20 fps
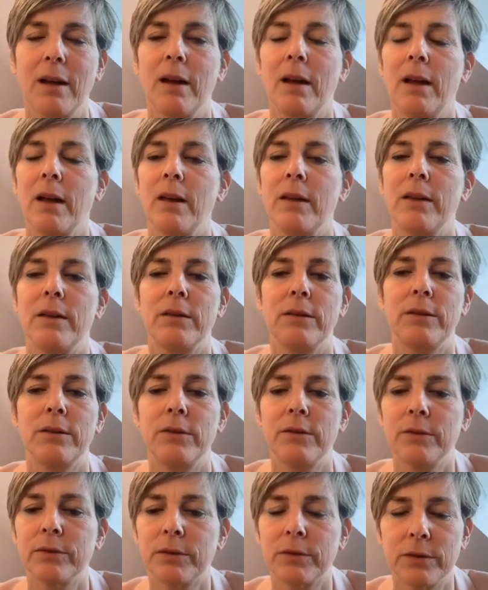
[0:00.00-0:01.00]

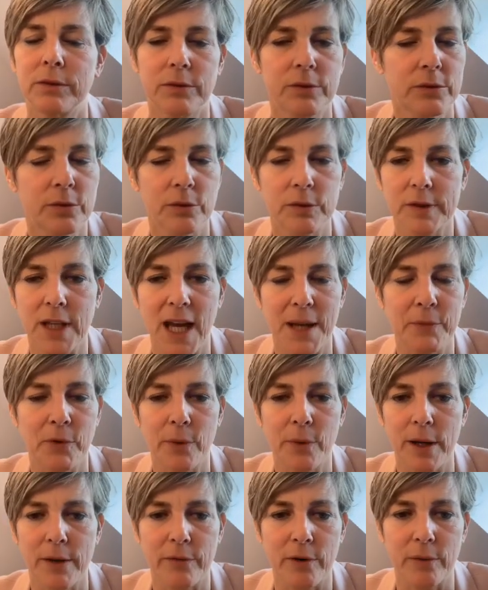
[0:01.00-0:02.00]
you took time
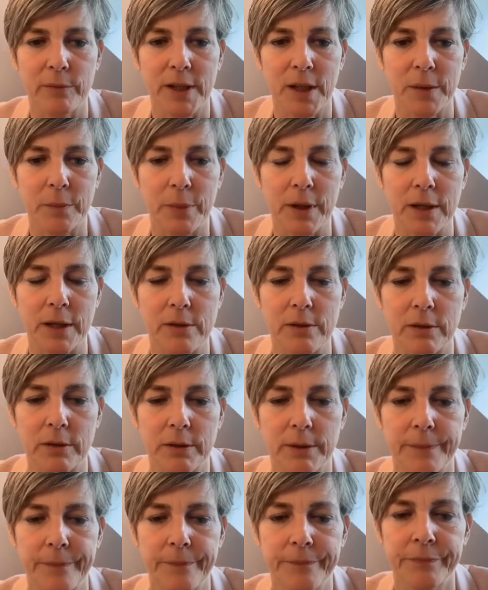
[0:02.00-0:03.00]
away from that patient.